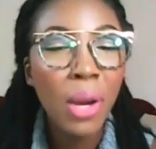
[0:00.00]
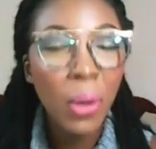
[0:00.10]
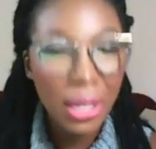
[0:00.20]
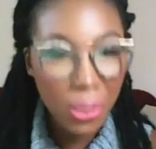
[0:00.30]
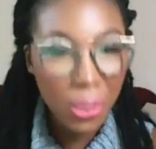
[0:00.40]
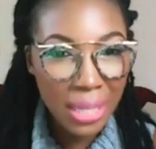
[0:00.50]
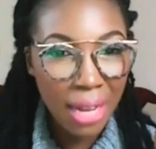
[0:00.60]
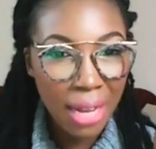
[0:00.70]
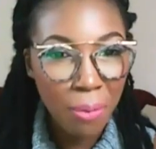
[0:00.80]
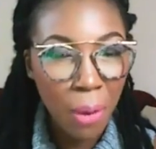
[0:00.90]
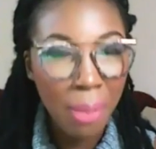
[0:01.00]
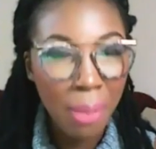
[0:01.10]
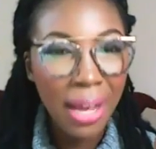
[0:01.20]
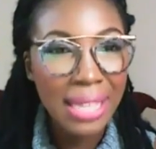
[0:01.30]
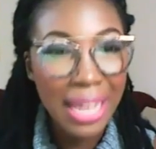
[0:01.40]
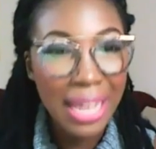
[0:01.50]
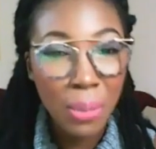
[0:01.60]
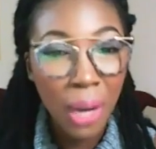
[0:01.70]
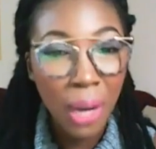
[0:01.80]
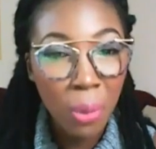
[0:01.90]
look into ourselves more, because that's
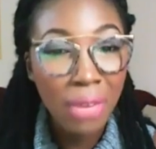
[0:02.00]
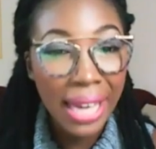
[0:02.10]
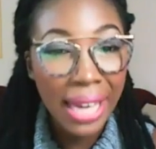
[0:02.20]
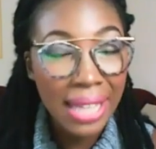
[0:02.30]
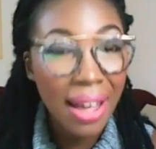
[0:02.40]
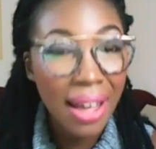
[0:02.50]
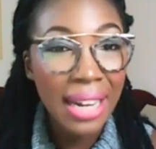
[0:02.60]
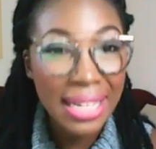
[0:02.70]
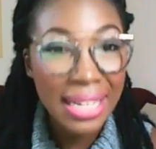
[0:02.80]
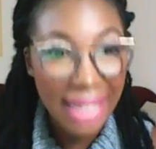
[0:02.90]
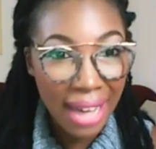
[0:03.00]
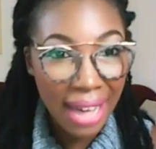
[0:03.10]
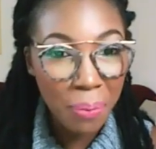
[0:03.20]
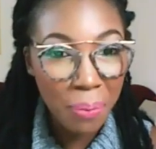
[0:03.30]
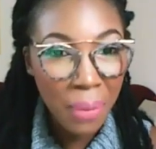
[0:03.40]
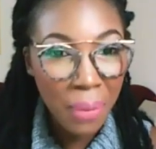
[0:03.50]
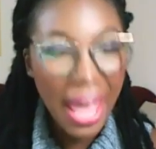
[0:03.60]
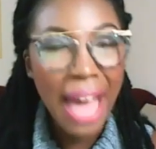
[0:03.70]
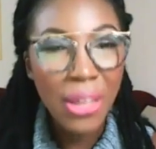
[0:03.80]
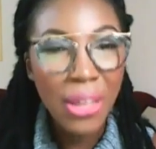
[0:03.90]
where we really get to understand,
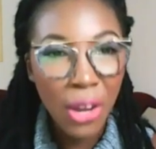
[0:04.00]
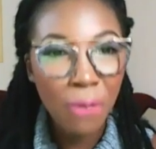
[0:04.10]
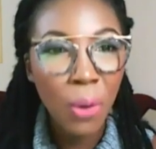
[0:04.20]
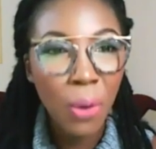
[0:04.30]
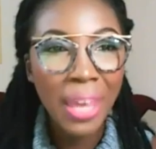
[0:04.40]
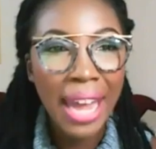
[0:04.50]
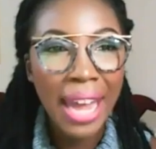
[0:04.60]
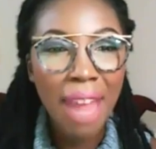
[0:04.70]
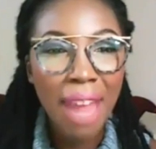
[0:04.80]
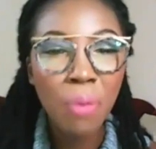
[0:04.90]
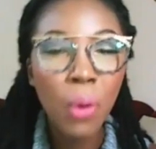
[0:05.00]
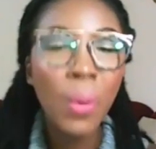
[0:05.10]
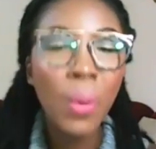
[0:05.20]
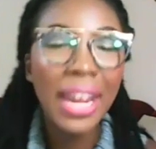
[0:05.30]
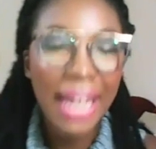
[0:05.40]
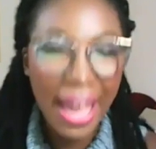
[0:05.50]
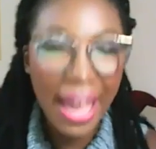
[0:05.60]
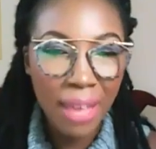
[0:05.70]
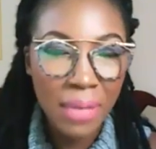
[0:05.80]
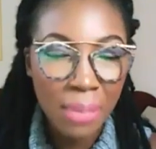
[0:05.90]
and therefore we can have more winning
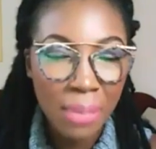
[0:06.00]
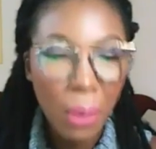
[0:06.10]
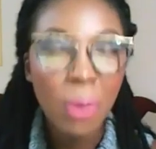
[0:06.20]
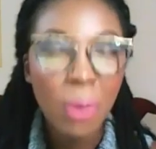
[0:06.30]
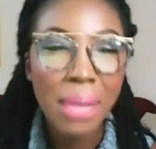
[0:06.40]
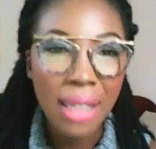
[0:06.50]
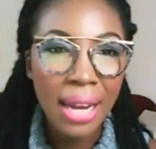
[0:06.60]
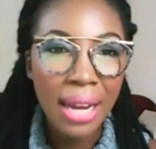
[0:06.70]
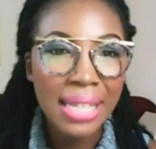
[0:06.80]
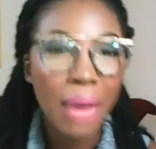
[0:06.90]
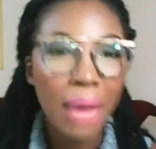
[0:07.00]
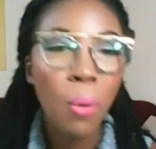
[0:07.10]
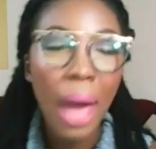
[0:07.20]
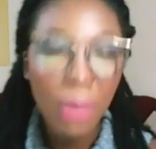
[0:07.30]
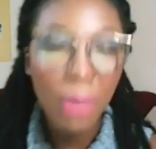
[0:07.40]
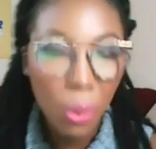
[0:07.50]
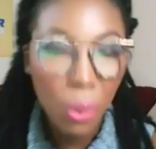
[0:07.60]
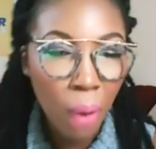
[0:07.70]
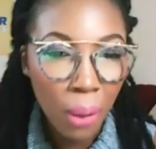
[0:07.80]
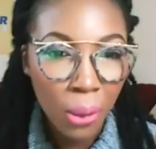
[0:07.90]
lives when we better understand why we do
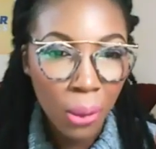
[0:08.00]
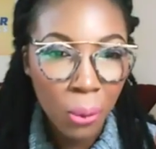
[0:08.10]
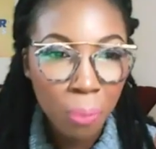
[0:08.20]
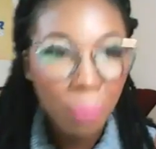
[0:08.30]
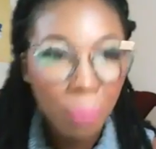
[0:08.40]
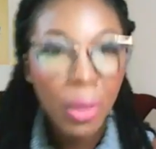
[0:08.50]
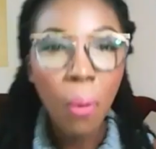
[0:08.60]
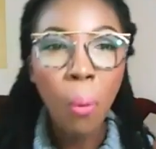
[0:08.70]
what we do, what